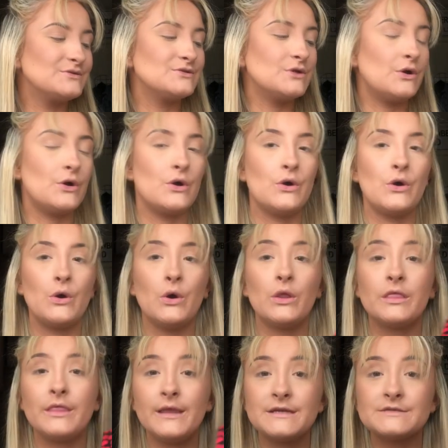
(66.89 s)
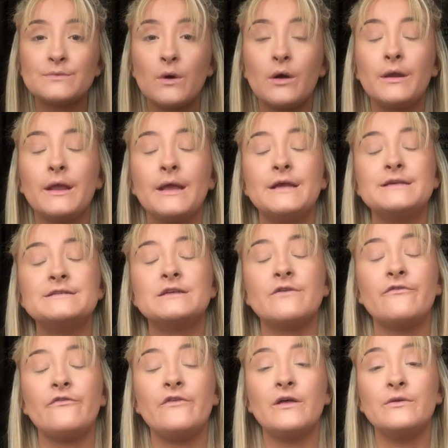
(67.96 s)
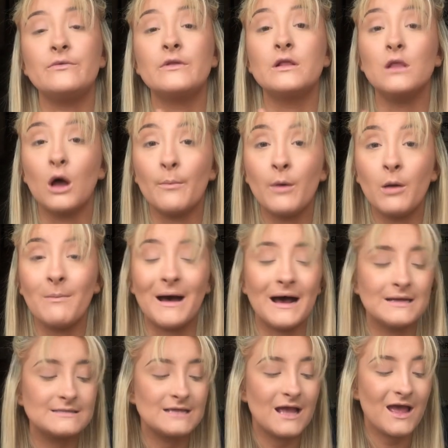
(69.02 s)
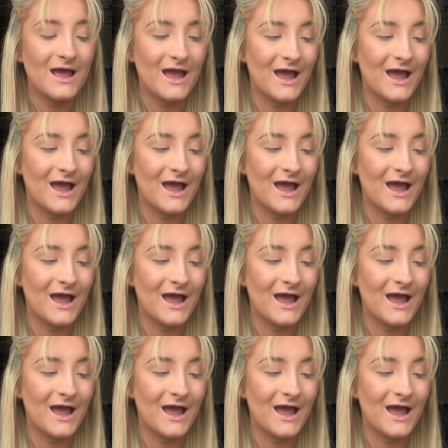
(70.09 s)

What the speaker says: So this one is filled with a lot more mattes.